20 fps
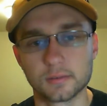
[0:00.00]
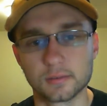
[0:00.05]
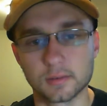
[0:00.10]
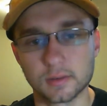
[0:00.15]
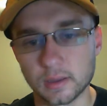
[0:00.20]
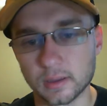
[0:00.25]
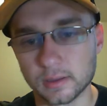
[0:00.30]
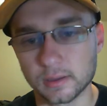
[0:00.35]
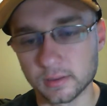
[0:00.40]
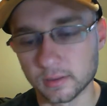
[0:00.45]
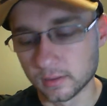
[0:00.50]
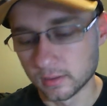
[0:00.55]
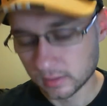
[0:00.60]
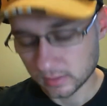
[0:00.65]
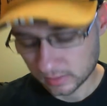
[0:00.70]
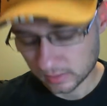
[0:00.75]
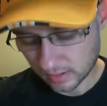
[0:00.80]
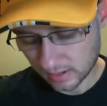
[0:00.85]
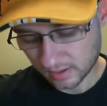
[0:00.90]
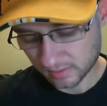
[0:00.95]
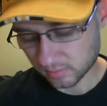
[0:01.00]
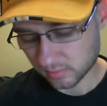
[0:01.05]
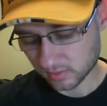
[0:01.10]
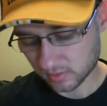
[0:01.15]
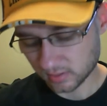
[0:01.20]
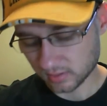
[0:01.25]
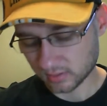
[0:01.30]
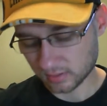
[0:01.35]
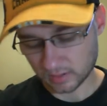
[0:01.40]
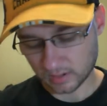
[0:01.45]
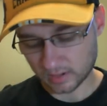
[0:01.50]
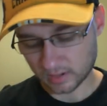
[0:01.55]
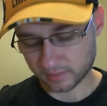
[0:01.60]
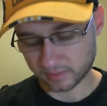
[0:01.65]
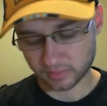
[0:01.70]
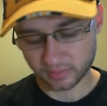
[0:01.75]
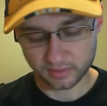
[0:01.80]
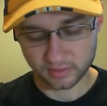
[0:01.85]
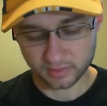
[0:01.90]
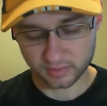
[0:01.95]
I
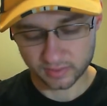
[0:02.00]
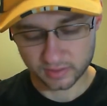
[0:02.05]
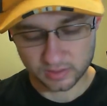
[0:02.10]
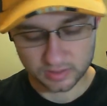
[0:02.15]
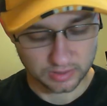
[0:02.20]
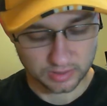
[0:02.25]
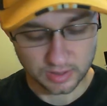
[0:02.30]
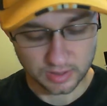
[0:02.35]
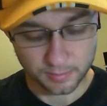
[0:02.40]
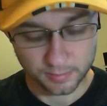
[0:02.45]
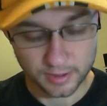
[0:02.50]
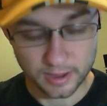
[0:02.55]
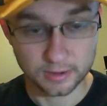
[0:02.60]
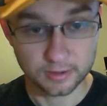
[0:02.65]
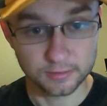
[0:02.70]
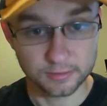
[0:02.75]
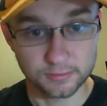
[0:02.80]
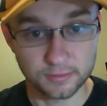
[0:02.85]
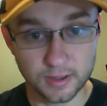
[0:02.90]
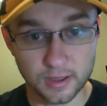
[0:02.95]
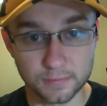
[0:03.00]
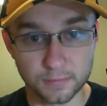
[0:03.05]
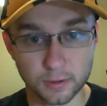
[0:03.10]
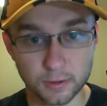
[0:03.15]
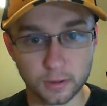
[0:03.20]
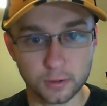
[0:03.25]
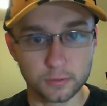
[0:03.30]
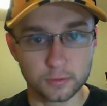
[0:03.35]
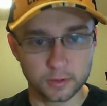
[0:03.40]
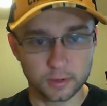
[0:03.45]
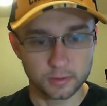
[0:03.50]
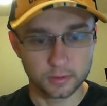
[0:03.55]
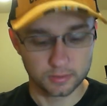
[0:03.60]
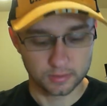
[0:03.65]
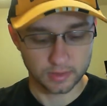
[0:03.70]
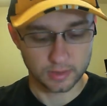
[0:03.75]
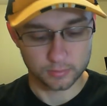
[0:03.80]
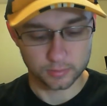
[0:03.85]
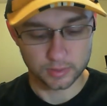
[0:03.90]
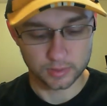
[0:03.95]
think they can get back to 500.
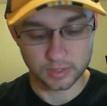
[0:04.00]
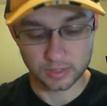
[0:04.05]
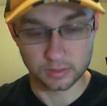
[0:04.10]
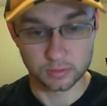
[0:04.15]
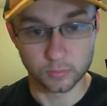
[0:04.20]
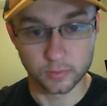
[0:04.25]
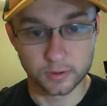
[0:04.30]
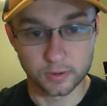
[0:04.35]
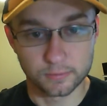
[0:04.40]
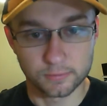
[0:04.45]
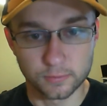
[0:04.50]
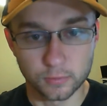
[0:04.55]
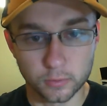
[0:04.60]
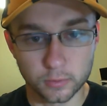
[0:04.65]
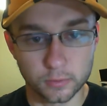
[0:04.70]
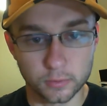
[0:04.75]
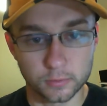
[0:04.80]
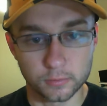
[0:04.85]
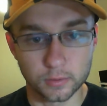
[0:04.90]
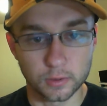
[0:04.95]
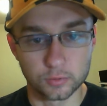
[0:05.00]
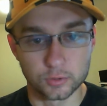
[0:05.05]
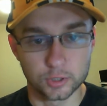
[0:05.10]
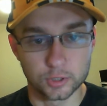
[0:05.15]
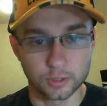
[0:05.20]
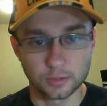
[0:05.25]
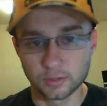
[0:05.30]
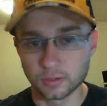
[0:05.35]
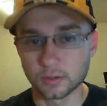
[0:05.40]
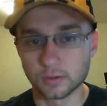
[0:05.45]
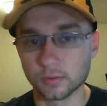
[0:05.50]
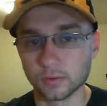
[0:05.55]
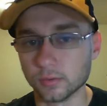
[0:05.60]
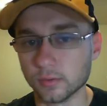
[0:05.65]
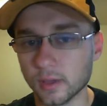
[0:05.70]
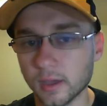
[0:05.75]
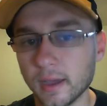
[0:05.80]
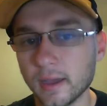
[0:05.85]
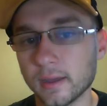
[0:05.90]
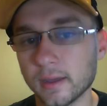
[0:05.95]
They would need to win 4 in a row just to do
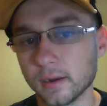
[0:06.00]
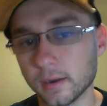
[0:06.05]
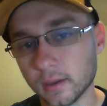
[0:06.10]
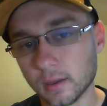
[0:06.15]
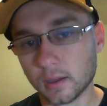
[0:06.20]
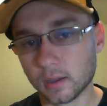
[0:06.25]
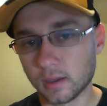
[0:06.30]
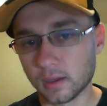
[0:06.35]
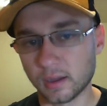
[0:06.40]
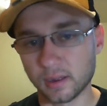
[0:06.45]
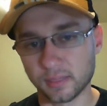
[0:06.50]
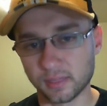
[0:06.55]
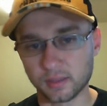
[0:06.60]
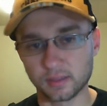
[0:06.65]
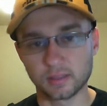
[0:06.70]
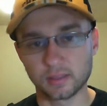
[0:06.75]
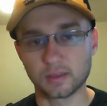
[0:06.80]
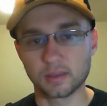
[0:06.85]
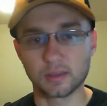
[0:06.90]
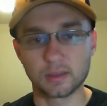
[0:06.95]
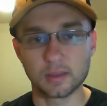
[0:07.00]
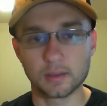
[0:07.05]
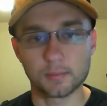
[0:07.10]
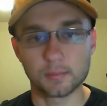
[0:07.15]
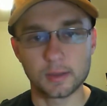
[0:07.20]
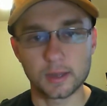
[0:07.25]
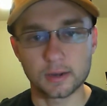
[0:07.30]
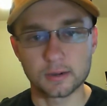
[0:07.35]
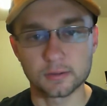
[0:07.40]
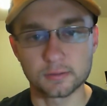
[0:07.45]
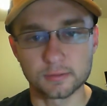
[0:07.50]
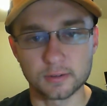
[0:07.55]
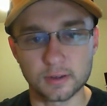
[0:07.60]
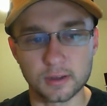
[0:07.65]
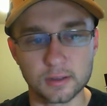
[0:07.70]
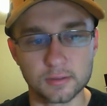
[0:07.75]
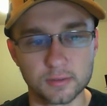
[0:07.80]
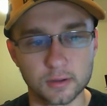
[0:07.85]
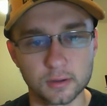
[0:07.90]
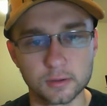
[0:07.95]
that. I think they can get back to
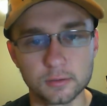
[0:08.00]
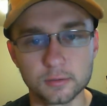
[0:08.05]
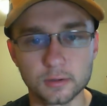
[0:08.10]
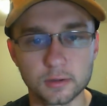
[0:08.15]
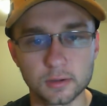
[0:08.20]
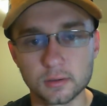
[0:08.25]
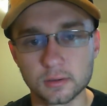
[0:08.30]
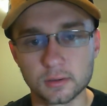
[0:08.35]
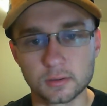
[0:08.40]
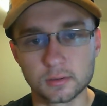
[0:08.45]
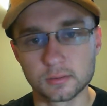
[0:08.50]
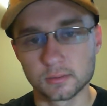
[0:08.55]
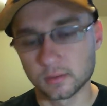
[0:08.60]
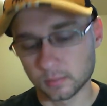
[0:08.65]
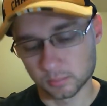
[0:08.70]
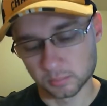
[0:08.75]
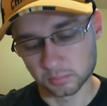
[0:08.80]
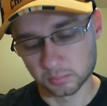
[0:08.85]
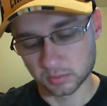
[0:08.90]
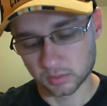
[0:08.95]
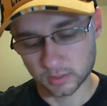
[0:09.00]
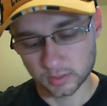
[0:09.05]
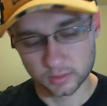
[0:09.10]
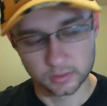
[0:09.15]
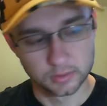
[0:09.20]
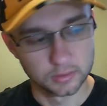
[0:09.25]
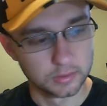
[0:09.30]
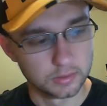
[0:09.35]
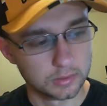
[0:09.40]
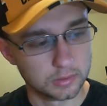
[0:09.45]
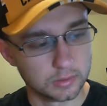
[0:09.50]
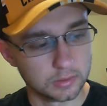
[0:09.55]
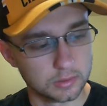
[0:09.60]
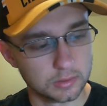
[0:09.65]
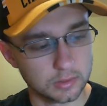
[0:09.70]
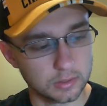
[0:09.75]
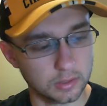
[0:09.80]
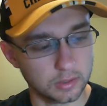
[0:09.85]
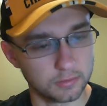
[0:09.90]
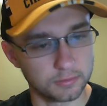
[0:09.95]
500, but
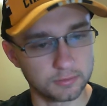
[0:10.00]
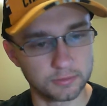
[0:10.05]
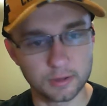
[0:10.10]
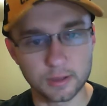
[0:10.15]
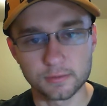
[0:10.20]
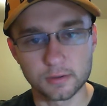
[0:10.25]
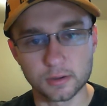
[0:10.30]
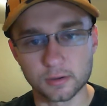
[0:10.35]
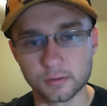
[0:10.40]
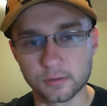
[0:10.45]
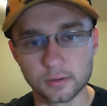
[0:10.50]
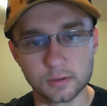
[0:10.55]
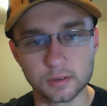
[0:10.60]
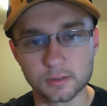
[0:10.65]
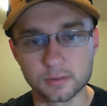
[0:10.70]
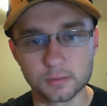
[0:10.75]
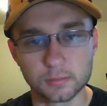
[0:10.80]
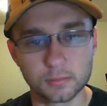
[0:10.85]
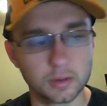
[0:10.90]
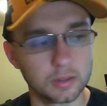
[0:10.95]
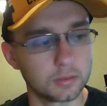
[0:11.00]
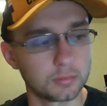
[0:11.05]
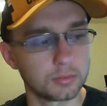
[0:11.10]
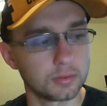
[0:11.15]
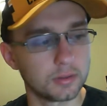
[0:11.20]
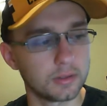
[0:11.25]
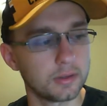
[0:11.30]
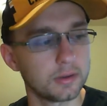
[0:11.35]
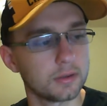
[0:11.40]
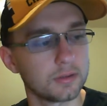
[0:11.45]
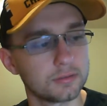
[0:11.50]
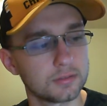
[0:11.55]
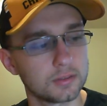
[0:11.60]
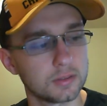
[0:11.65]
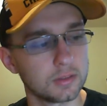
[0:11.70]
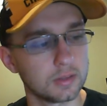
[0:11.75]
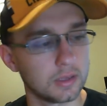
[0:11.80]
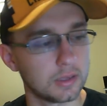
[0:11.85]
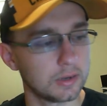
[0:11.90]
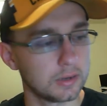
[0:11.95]
500 doesn't make the playoffs
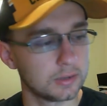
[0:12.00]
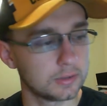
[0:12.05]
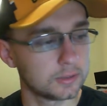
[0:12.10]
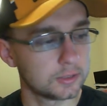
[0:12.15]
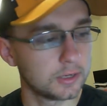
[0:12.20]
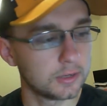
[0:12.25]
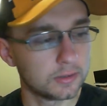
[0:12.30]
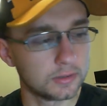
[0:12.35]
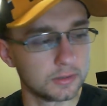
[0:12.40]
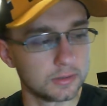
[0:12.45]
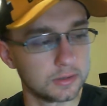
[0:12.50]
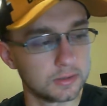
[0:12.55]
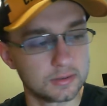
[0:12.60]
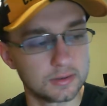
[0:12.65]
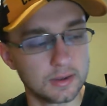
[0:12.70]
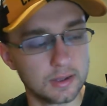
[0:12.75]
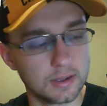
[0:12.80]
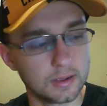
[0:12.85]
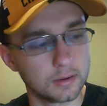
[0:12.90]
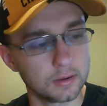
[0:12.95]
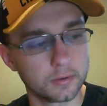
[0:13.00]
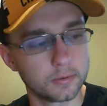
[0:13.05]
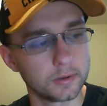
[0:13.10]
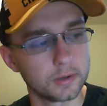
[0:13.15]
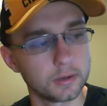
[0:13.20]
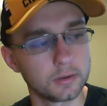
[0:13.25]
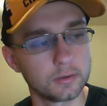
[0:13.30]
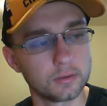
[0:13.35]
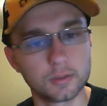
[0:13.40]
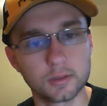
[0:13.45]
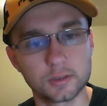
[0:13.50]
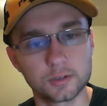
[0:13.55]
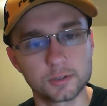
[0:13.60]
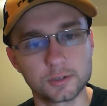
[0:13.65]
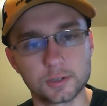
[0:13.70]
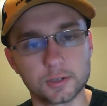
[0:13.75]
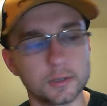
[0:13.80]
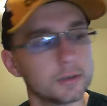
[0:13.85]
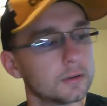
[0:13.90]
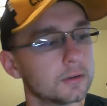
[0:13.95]
in the NHL, and it's not going to
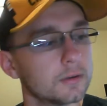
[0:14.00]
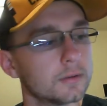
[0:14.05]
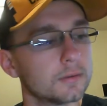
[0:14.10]
this year.